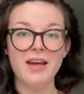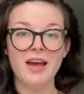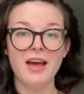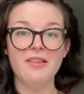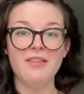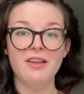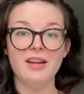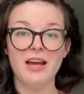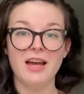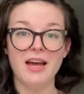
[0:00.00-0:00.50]

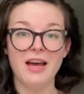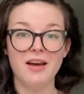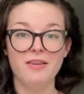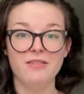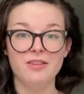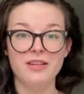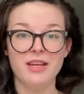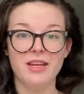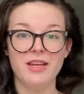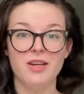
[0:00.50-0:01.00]
and then I have
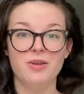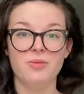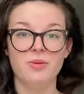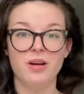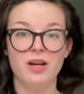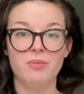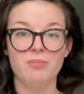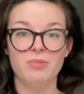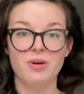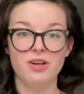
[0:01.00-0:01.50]
a day where
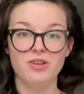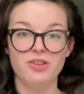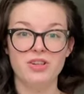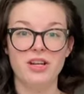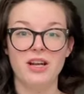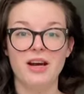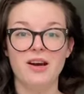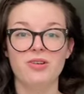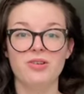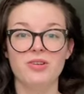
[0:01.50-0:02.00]
I brush it
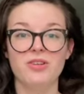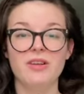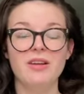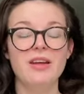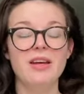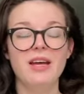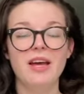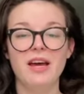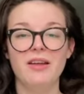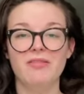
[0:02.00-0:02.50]
out
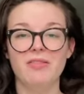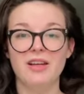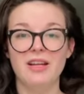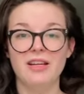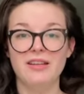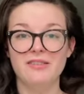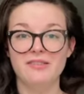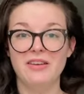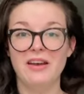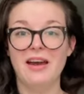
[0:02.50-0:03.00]
and let
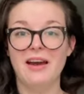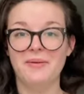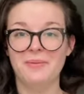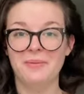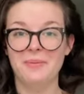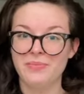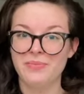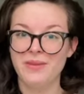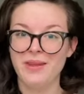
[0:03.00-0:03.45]
it down.